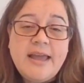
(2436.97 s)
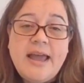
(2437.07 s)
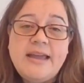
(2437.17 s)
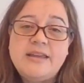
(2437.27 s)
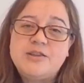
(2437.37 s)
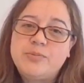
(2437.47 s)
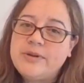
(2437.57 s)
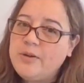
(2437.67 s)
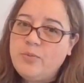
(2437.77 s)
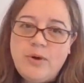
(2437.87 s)
And it's
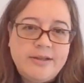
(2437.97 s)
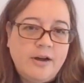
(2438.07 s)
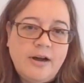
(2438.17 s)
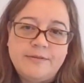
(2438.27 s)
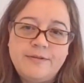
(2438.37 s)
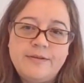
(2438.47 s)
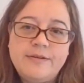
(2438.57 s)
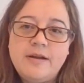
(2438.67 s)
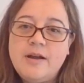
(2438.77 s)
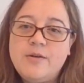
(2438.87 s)
really one-off,
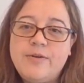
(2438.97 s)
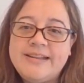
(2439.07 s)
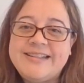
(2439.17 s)
right?